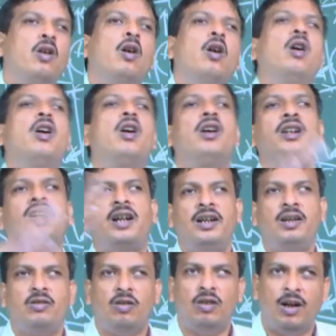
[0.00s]
or
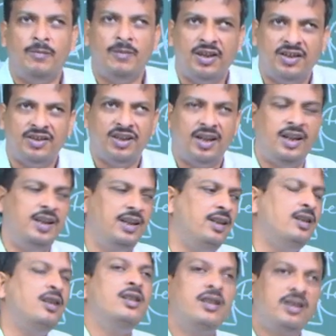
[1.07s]
curriculum design,